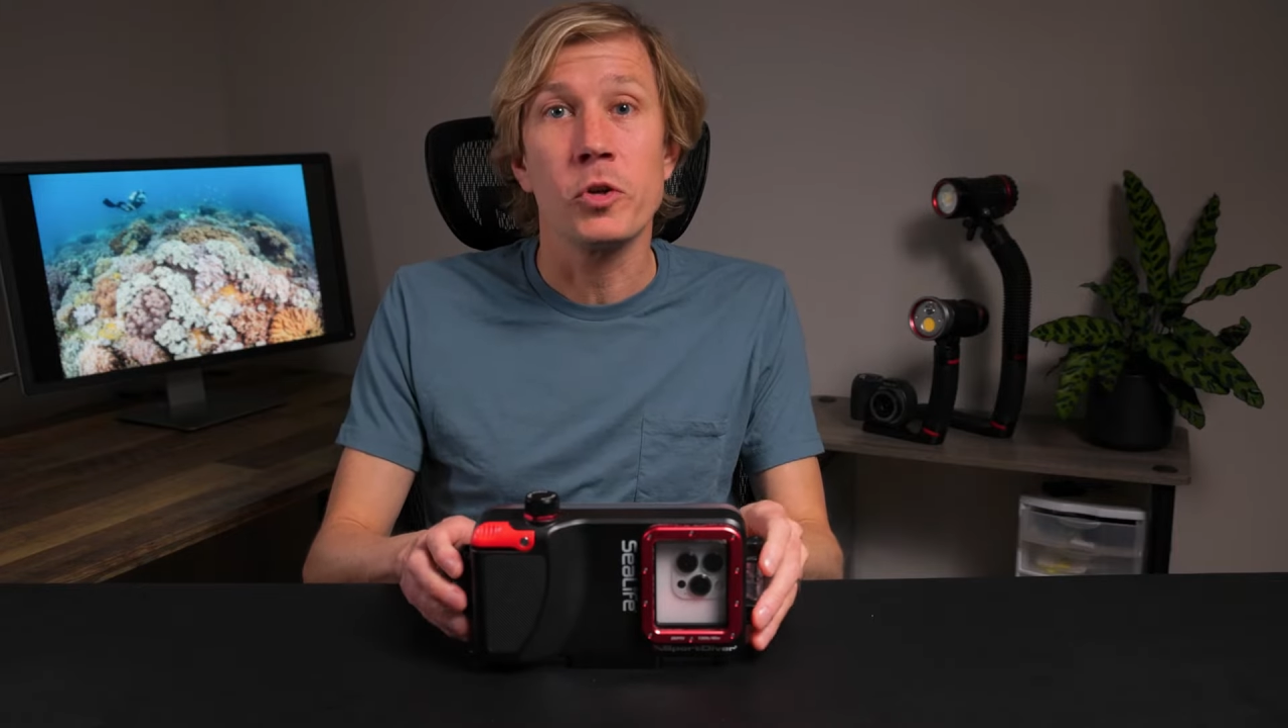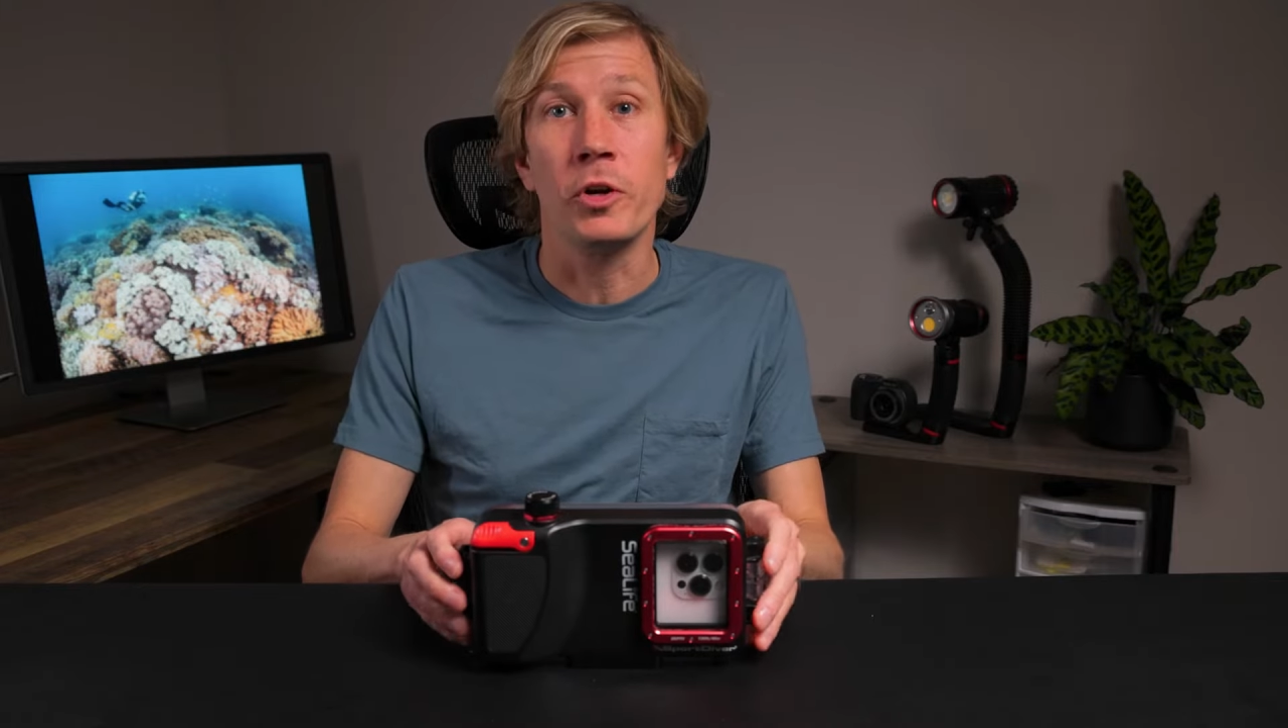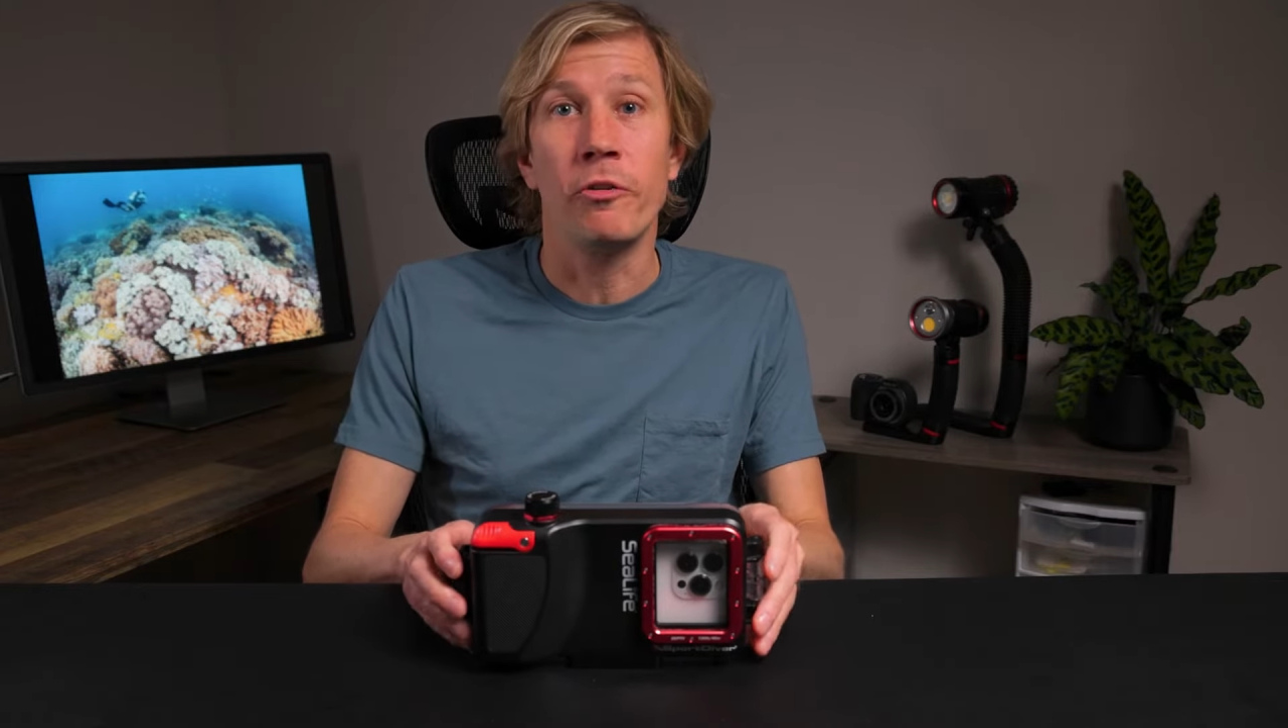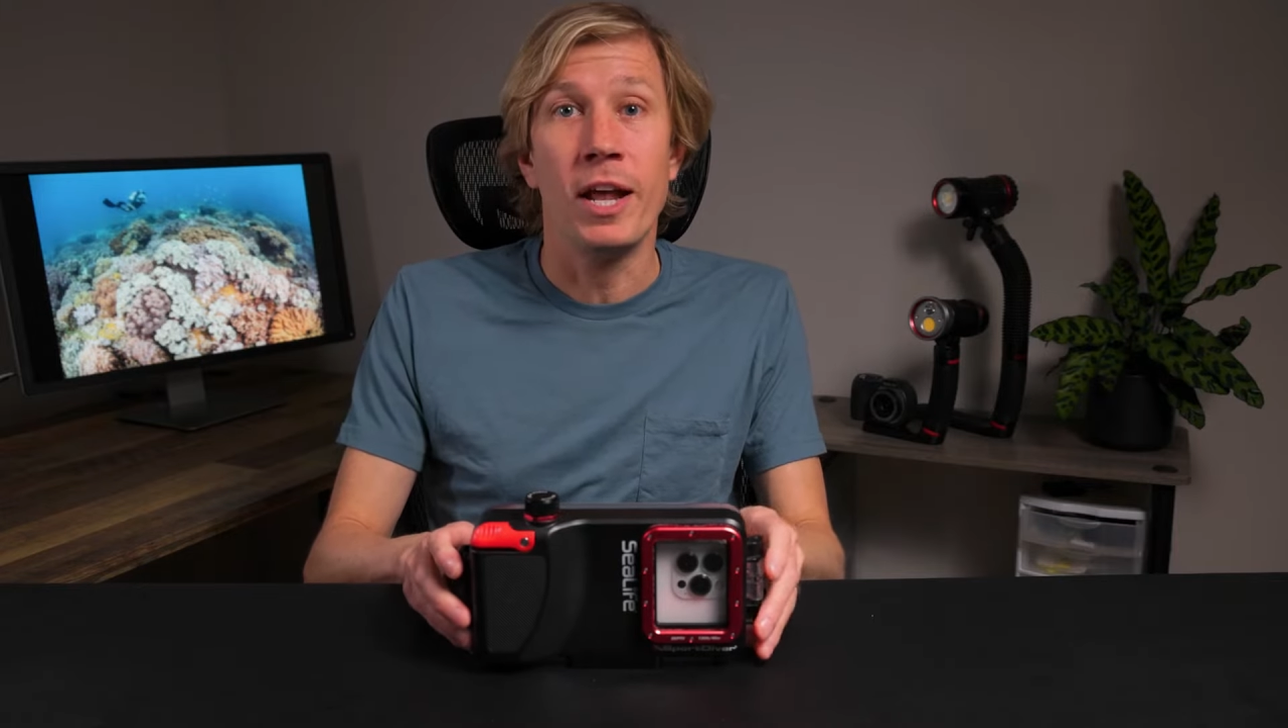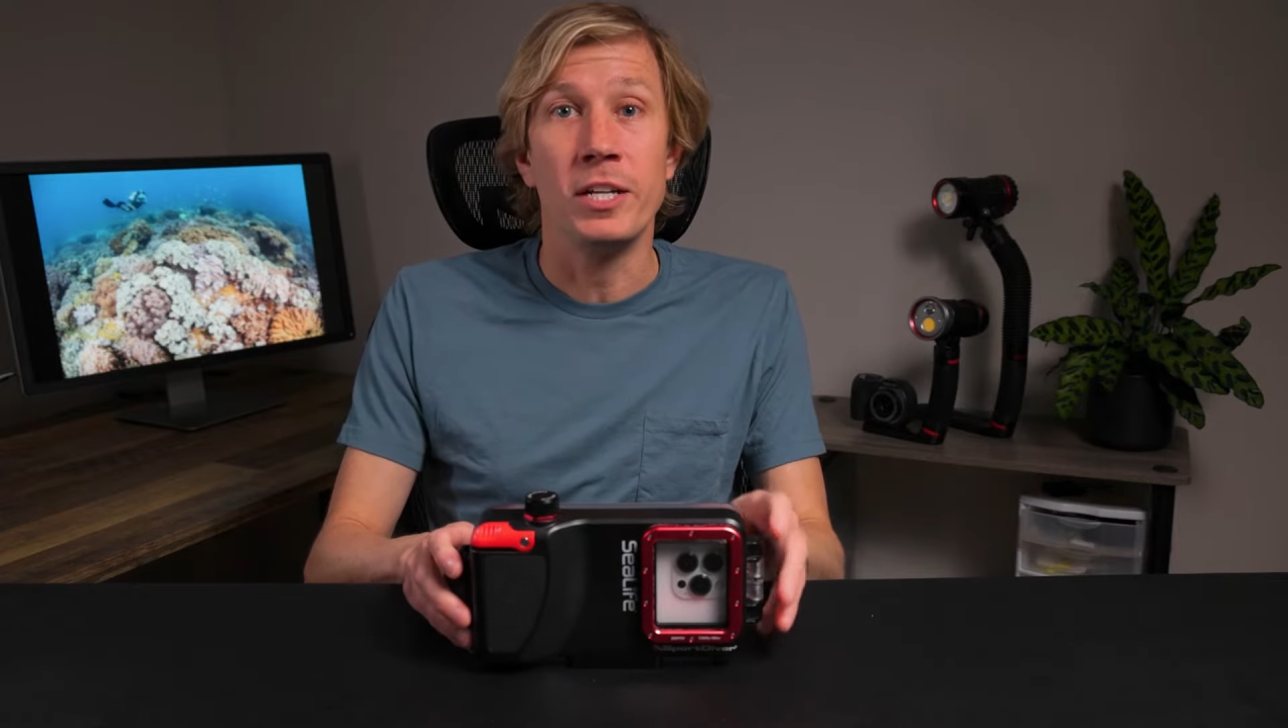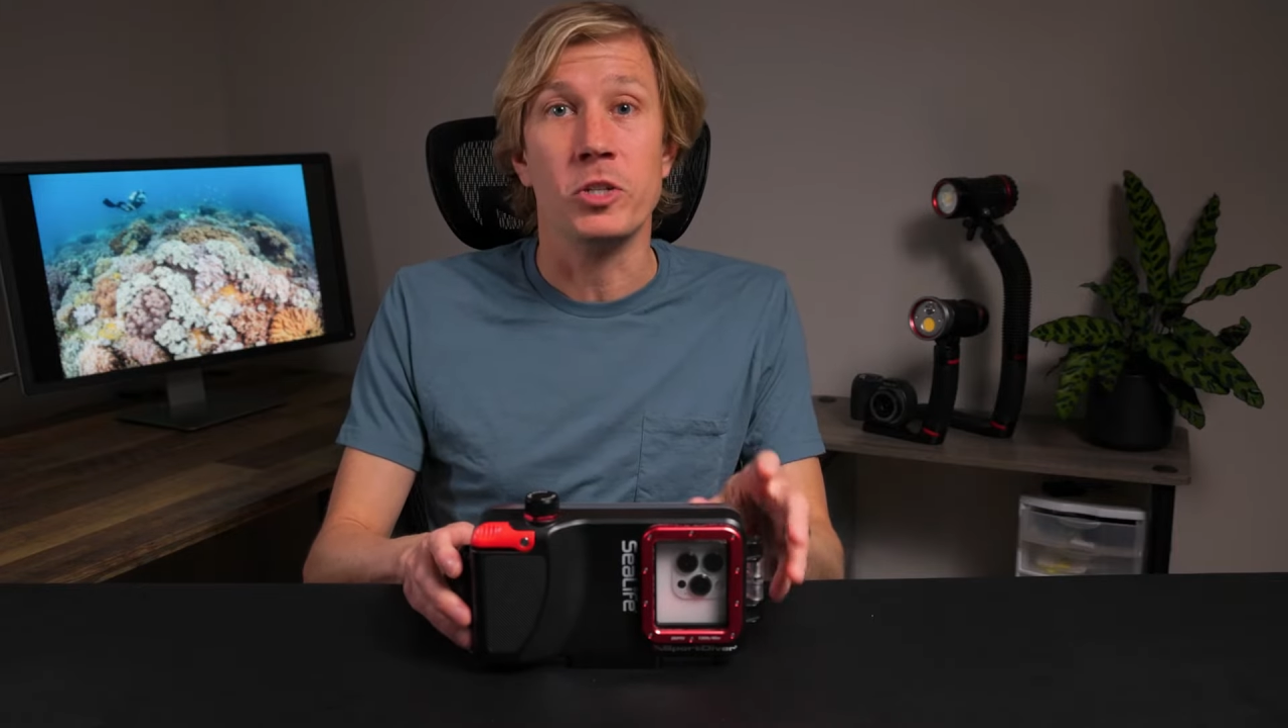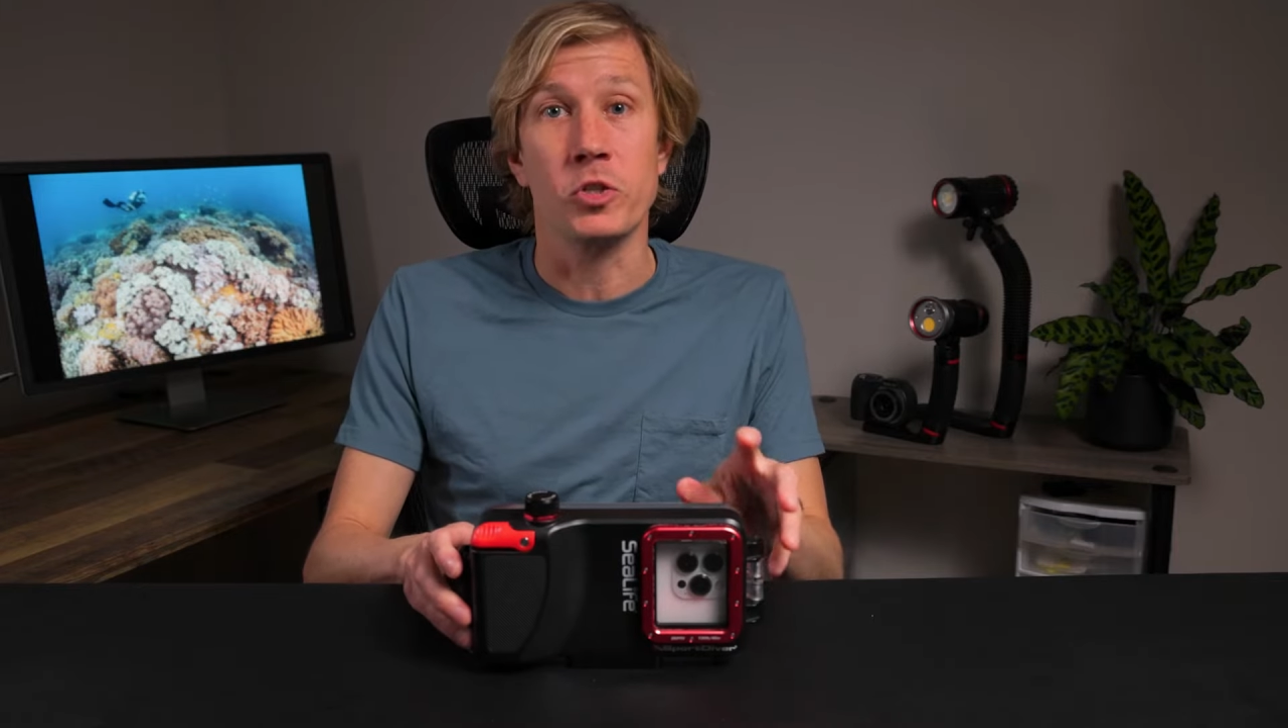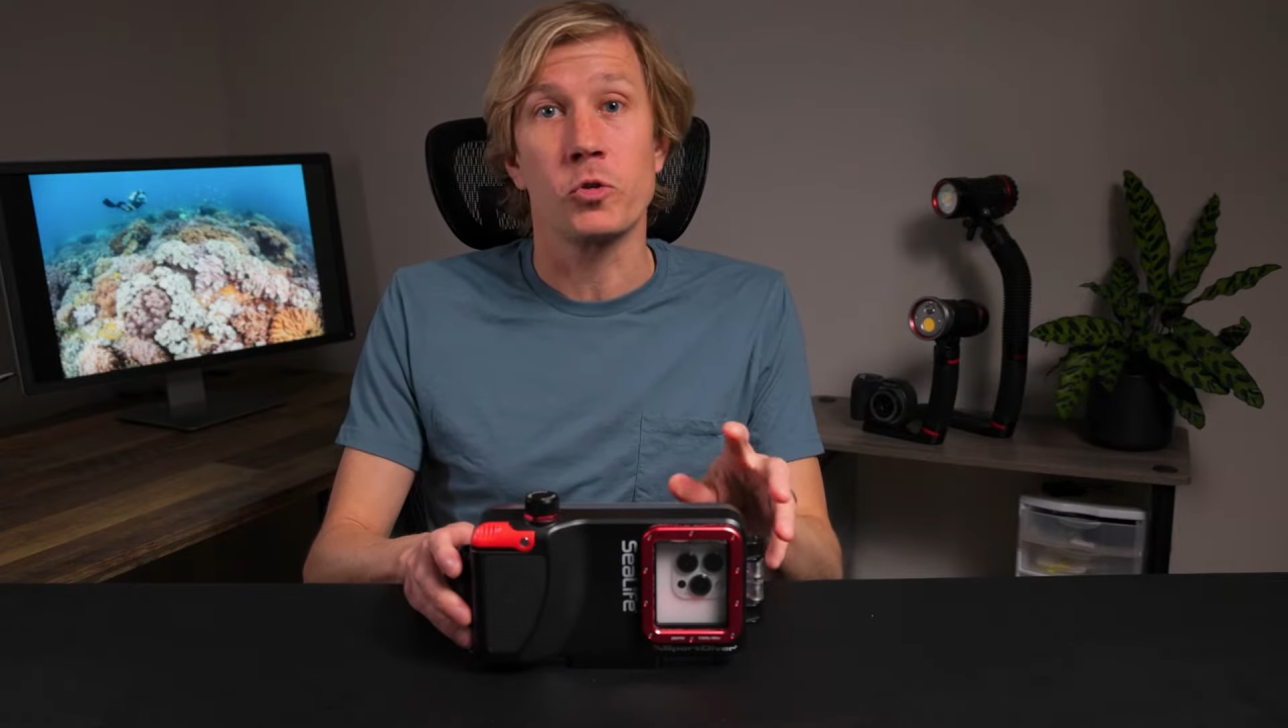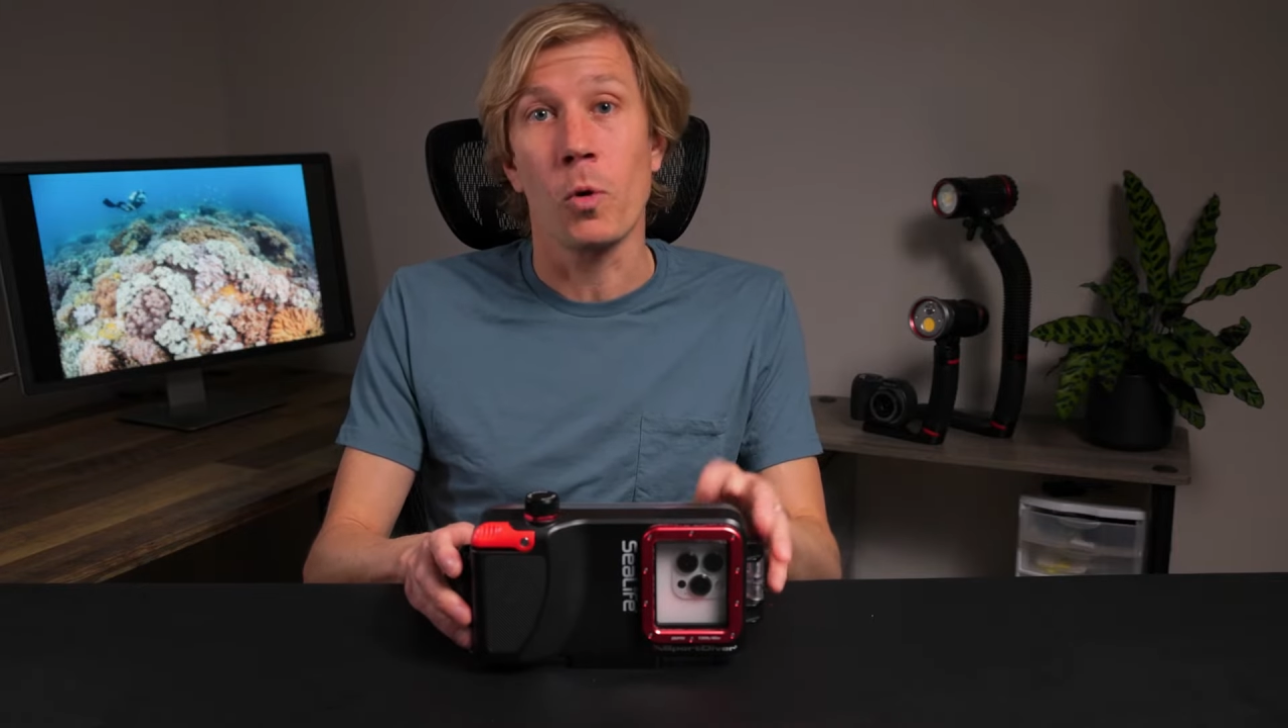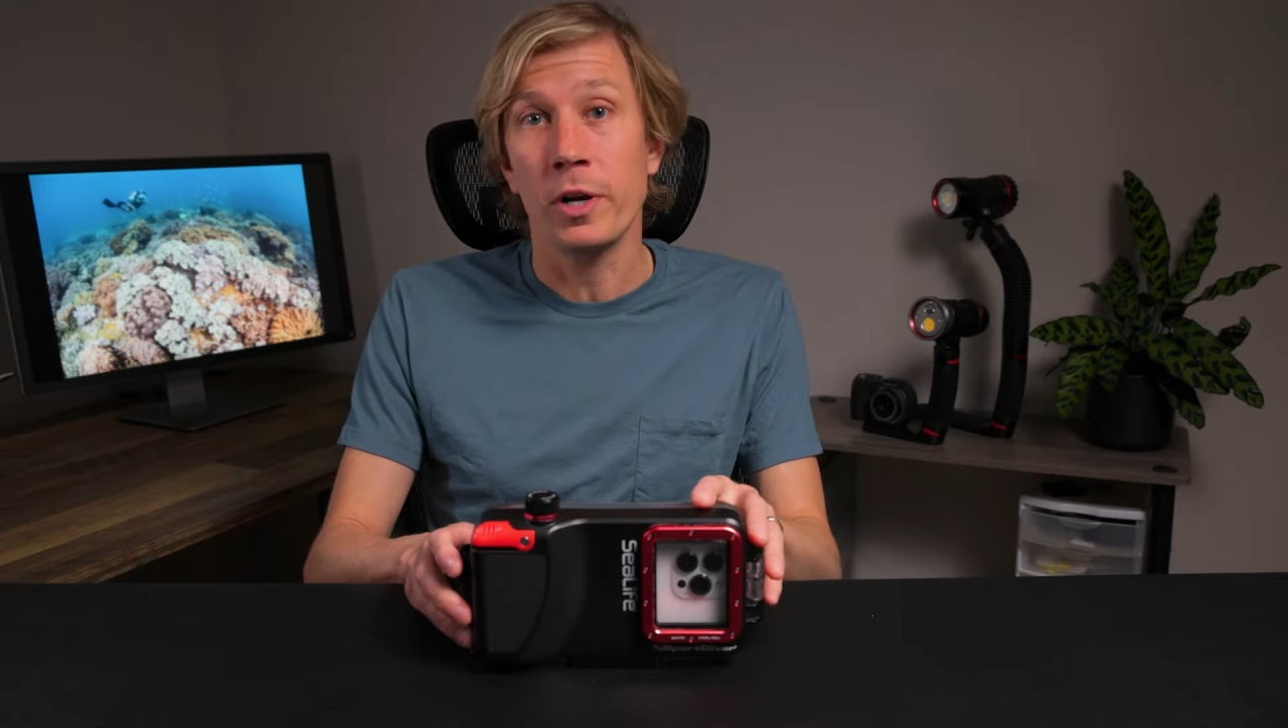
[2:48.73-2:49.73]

you're ready to store